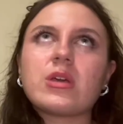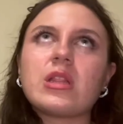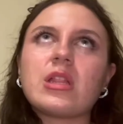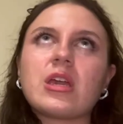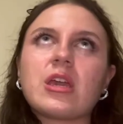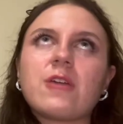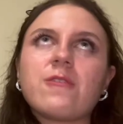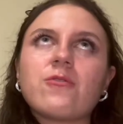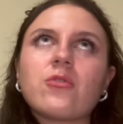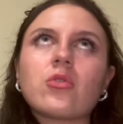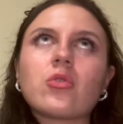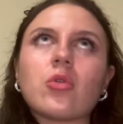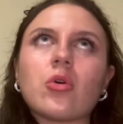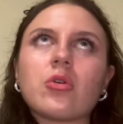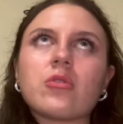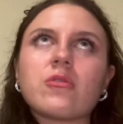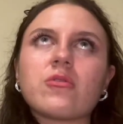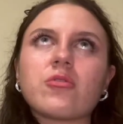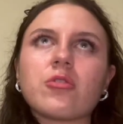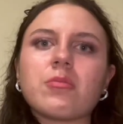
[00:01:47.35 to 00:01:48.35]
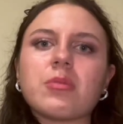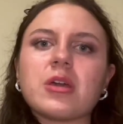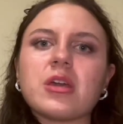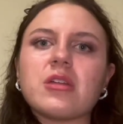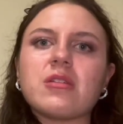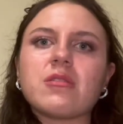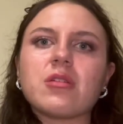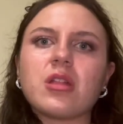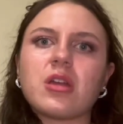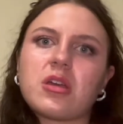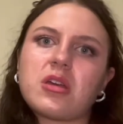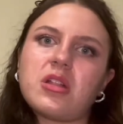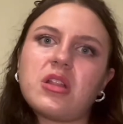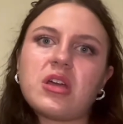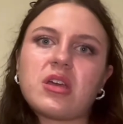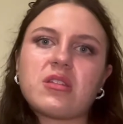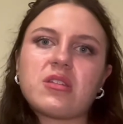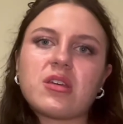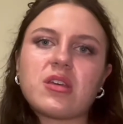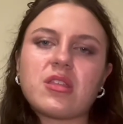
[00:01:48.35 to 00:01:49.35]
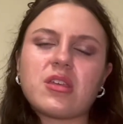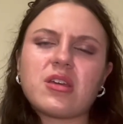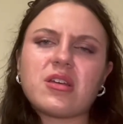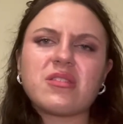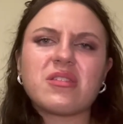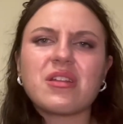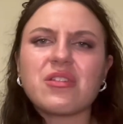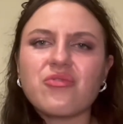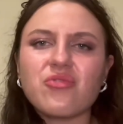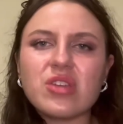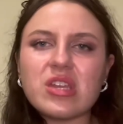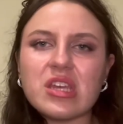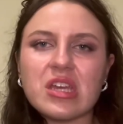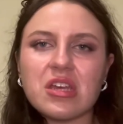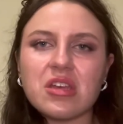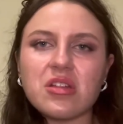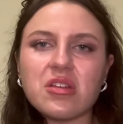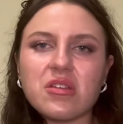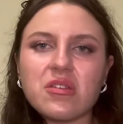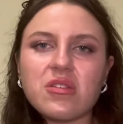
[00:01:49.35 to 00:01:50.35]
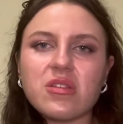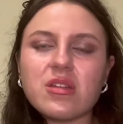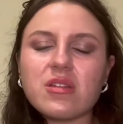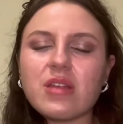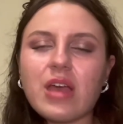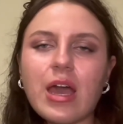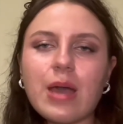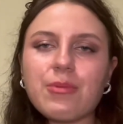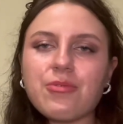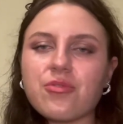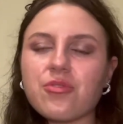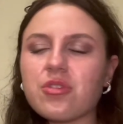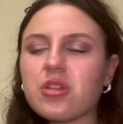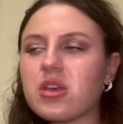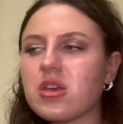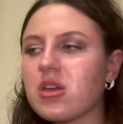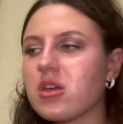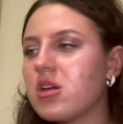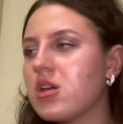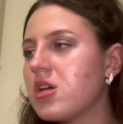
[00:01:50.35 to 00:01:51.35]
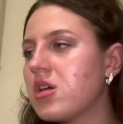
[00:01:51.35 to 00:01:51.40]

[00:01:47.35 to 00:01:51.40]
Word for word: like if you're not super into like collecting things that's ridiculous that's absolutely